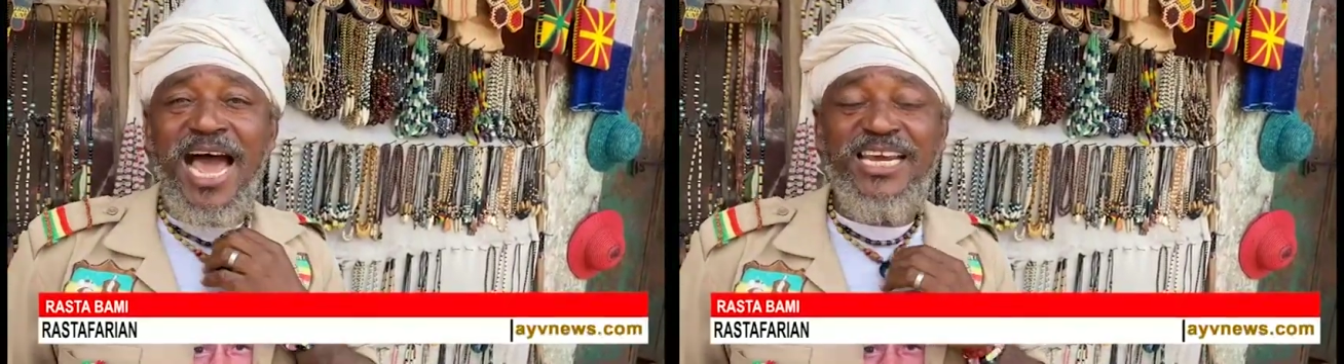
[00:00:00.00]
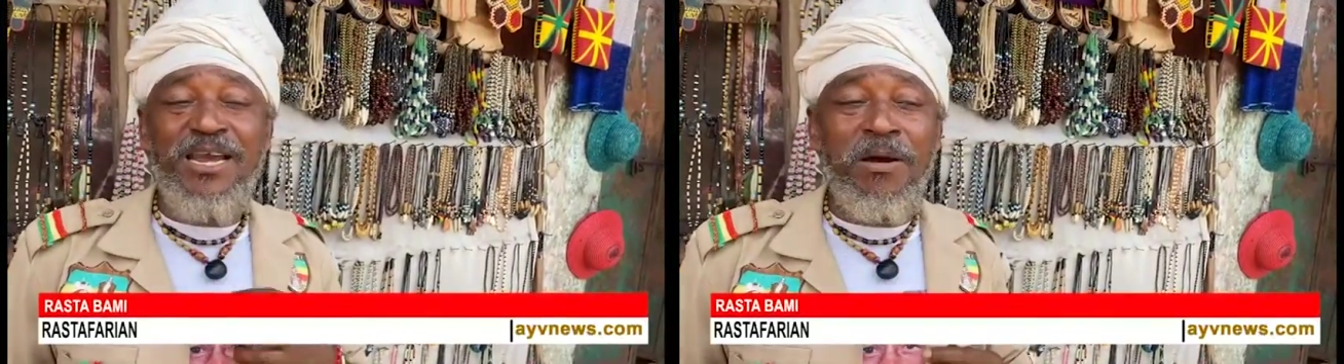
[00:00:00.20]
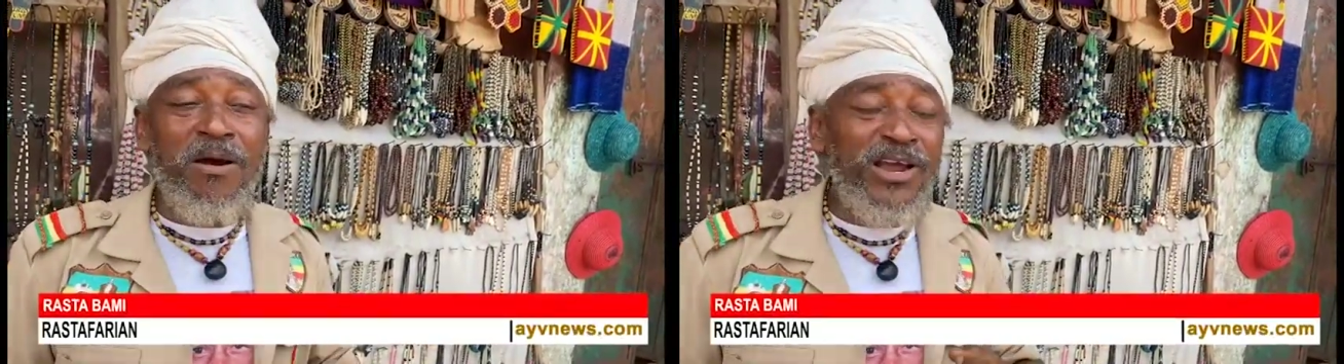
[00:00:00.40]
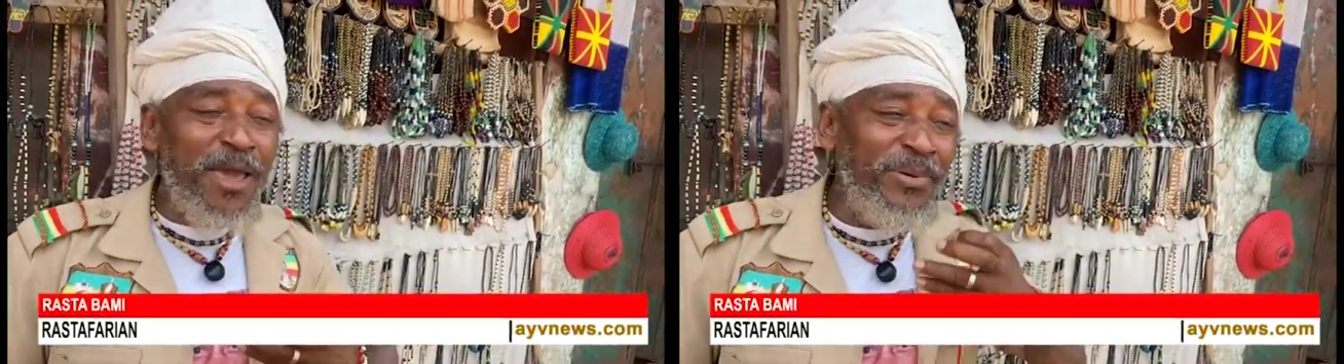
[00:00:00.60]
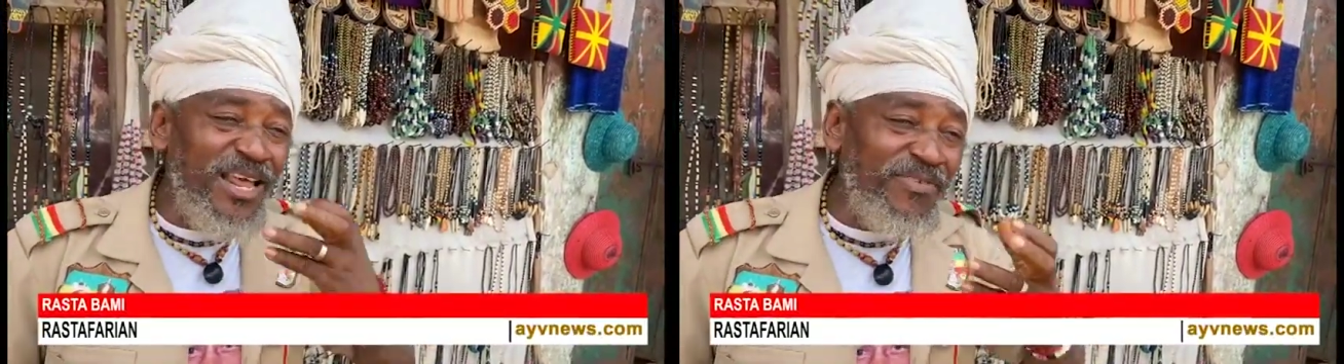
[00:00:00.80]
I came out, okay,
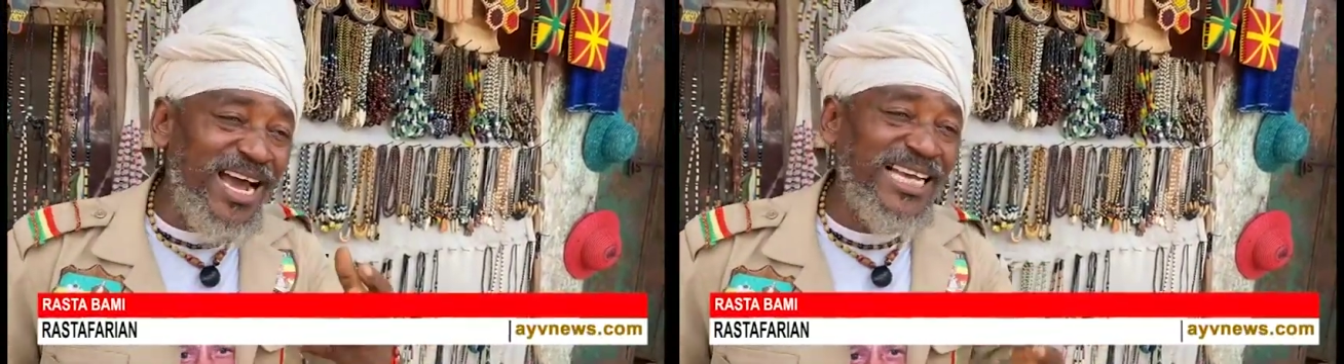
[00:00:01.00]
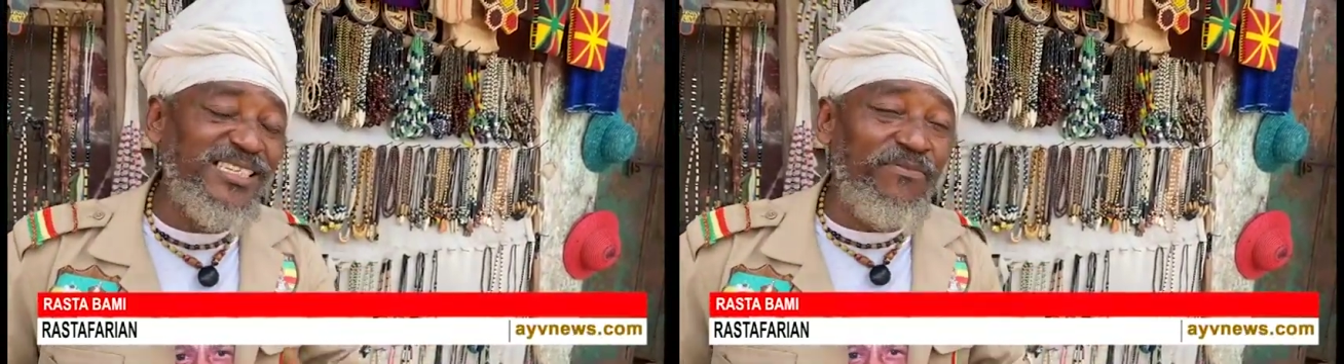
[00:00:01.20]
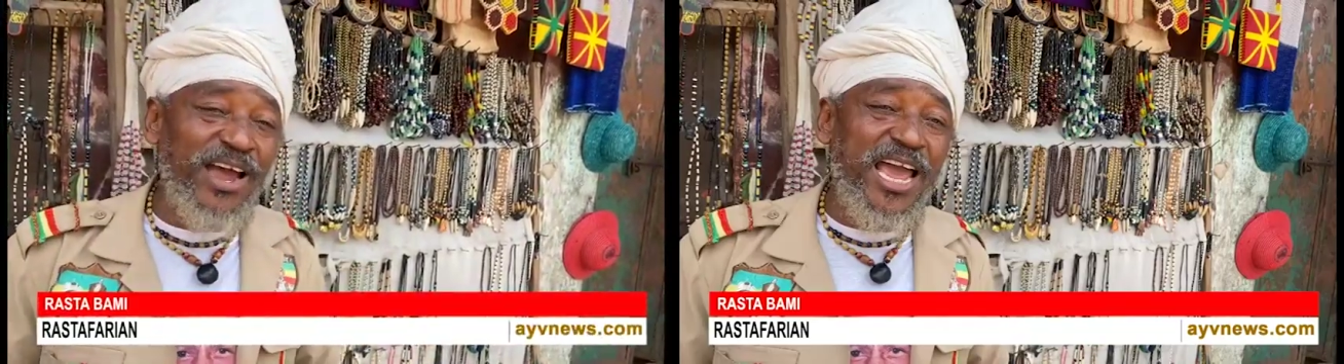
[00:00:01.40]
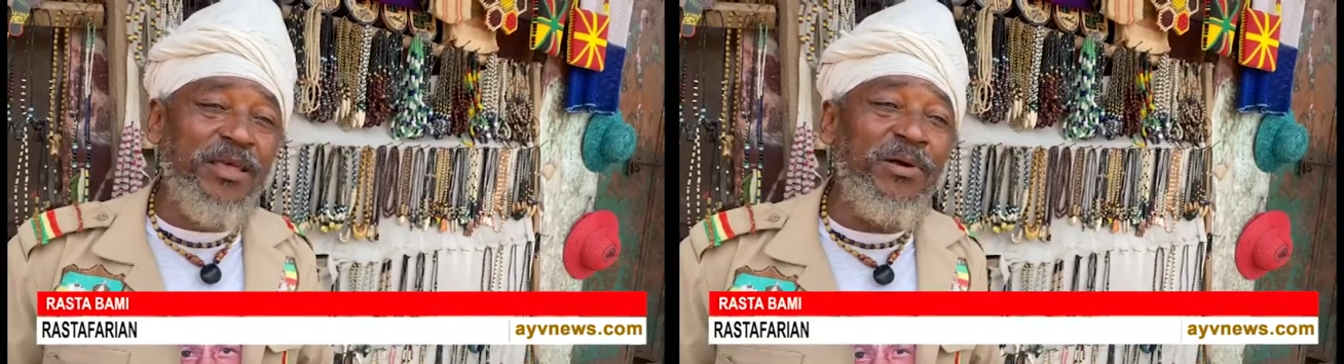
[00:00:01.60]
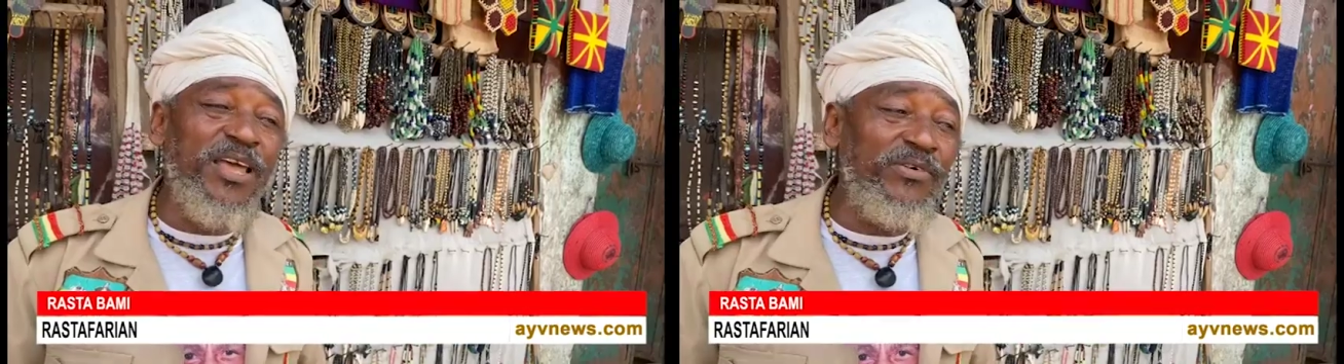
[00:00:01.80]
I believe in Rastafari
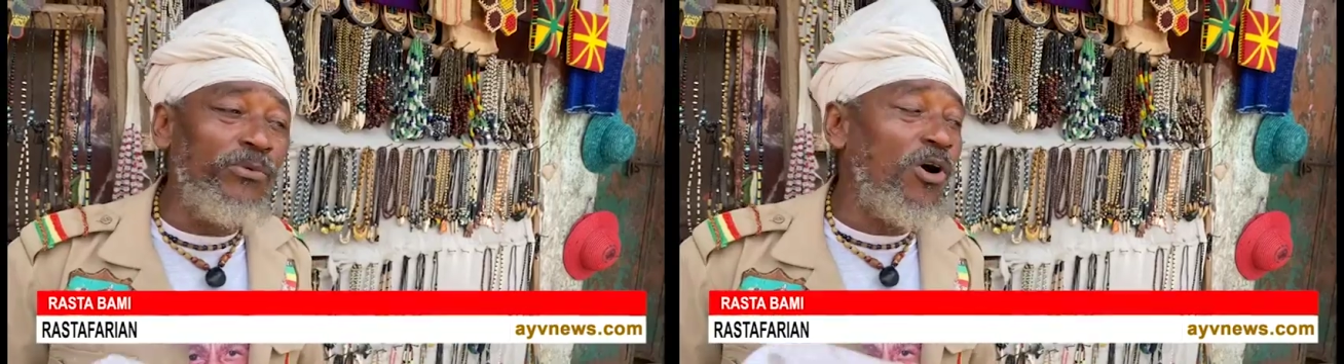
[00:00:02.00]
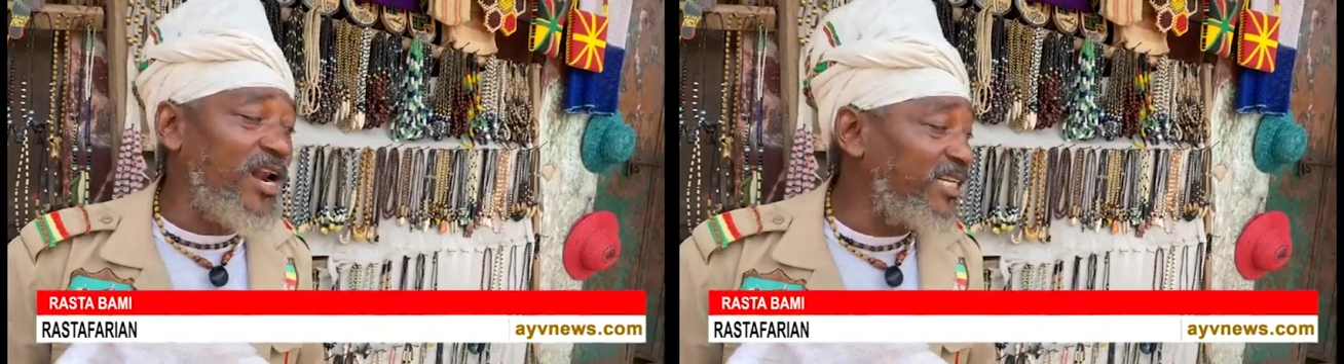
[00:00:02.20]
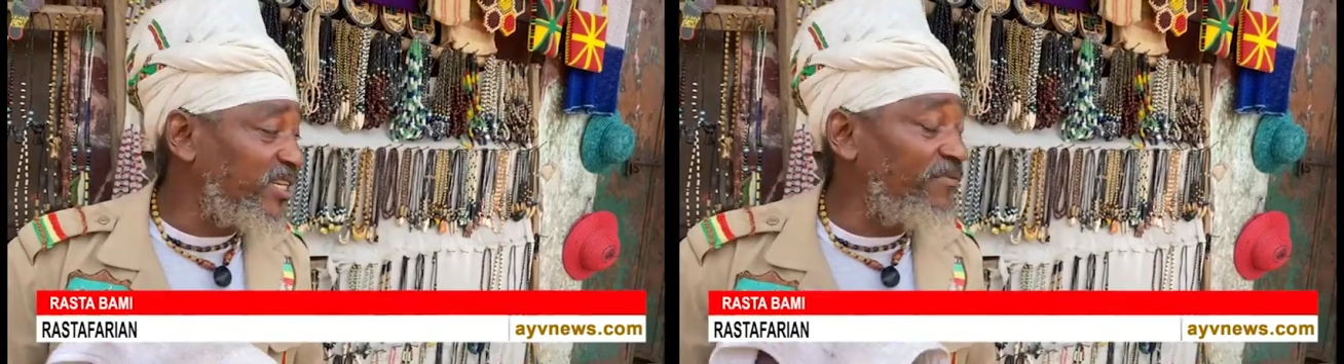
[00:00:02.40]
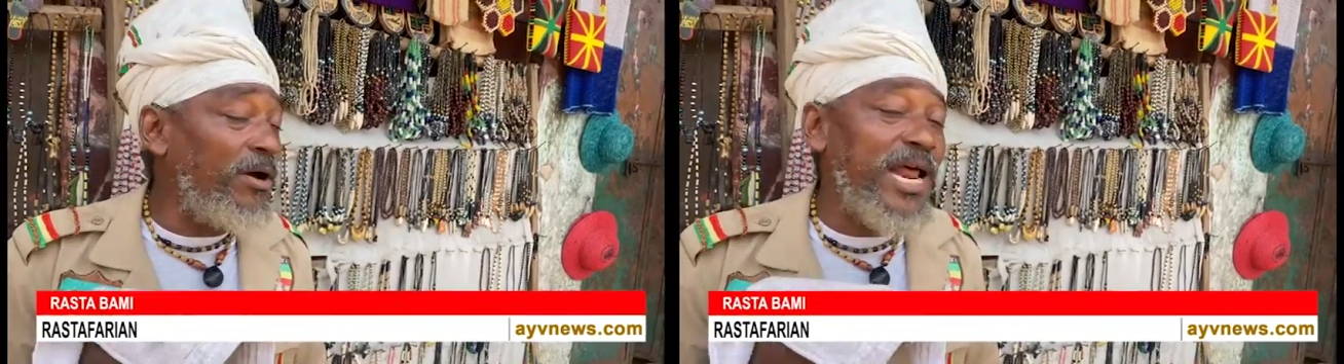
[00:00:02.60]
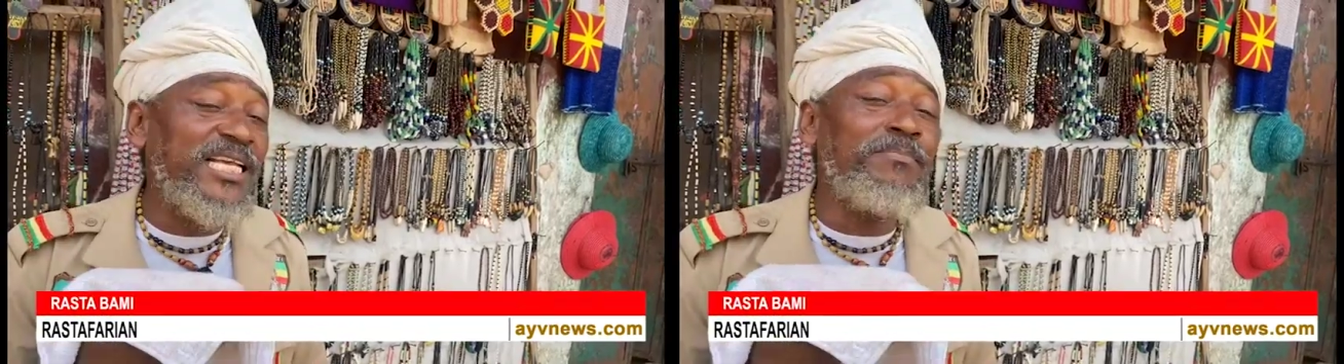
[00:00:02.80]
and I believe in God and
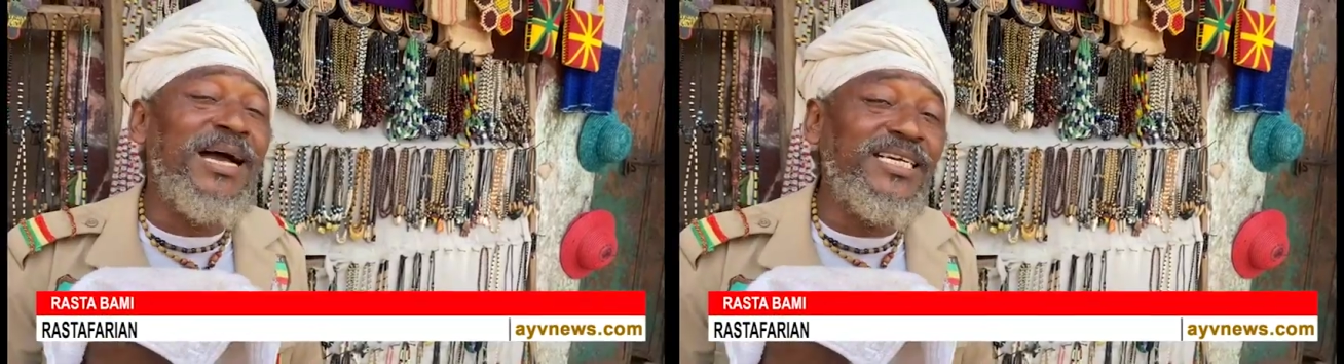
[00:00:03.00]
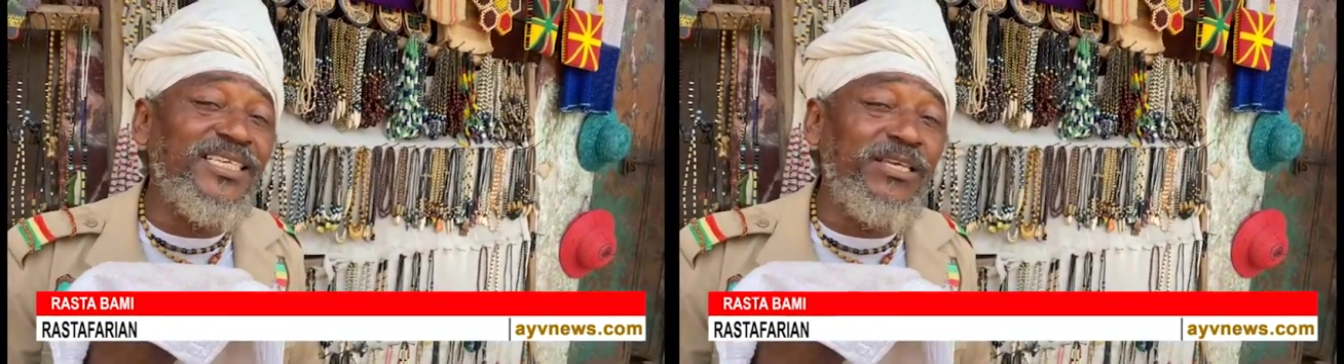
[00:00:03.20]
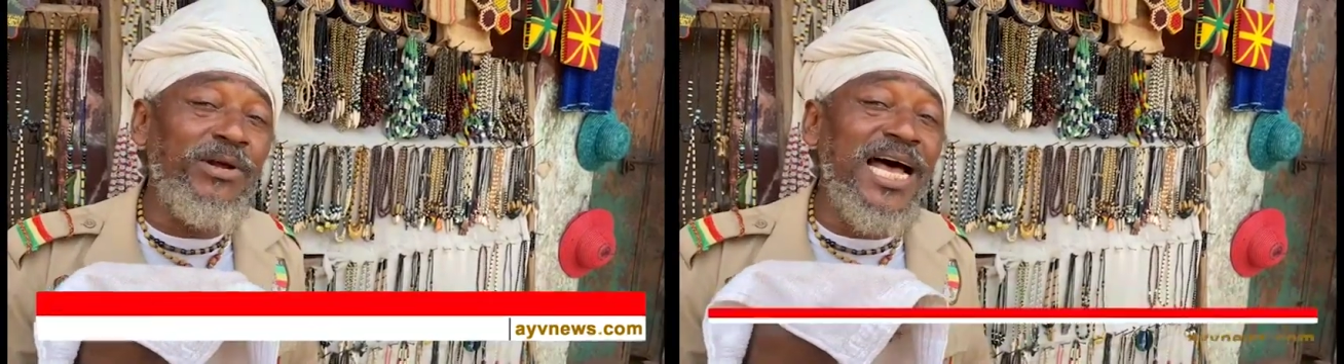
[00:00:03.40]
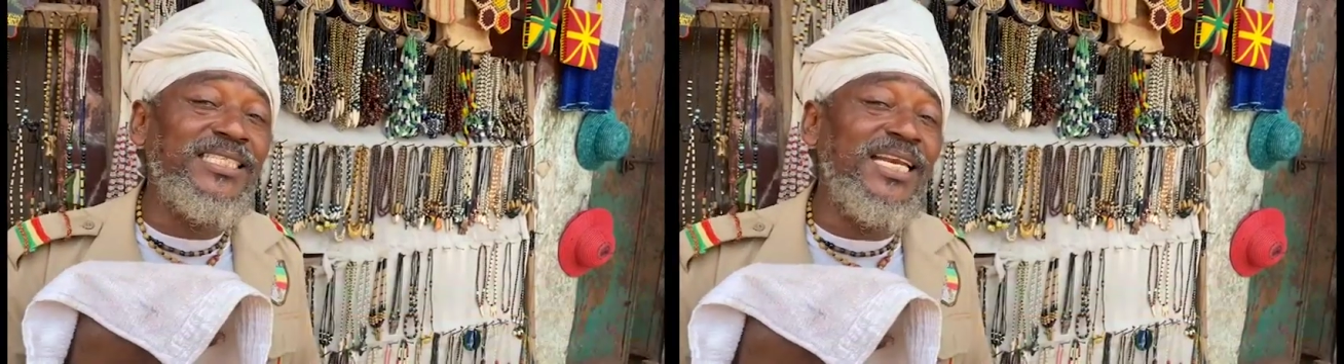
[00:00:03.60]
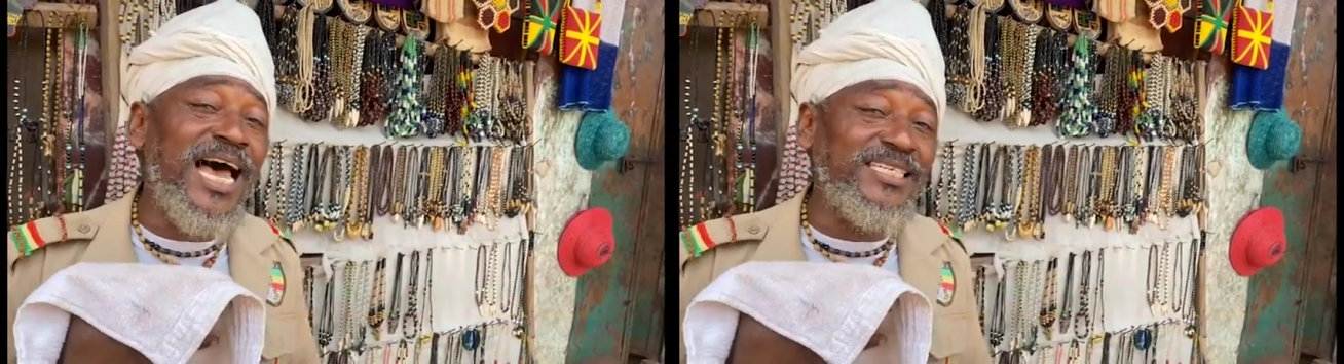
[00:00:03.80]
Savior, now His Majesty, owner
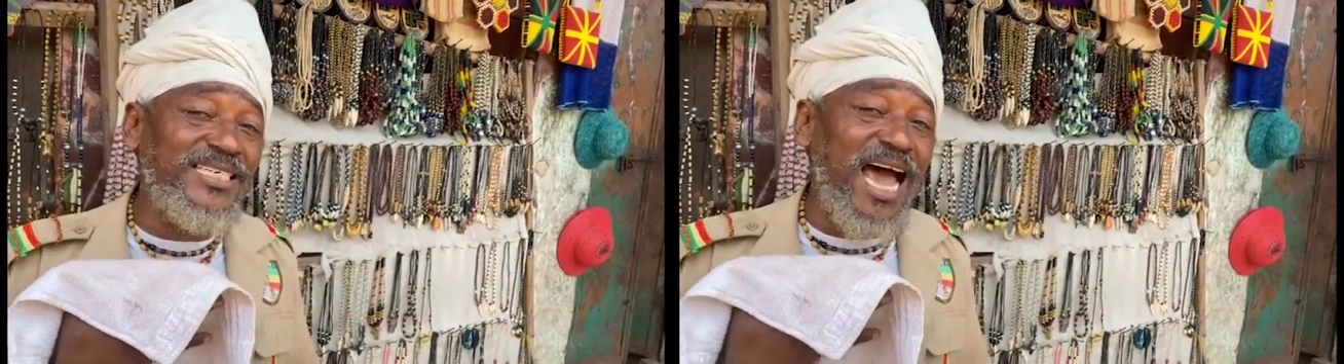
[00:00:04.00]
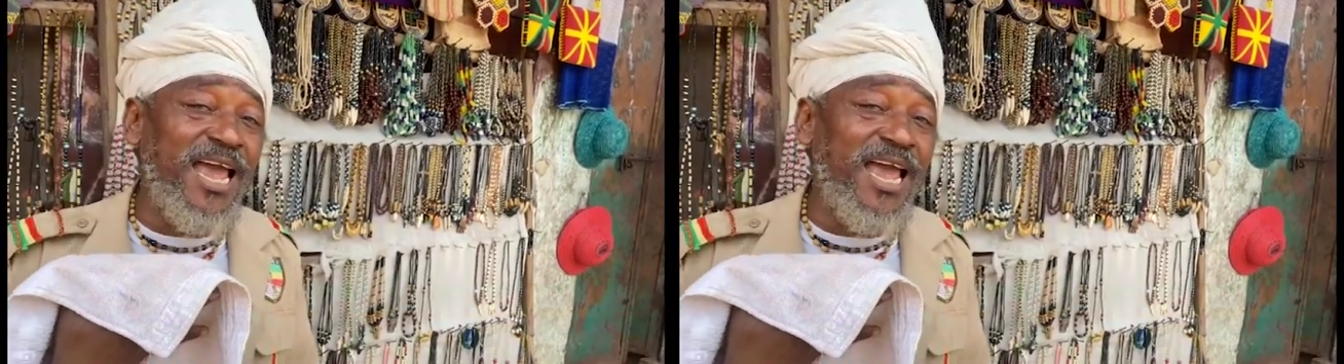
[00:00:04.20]
Selassie.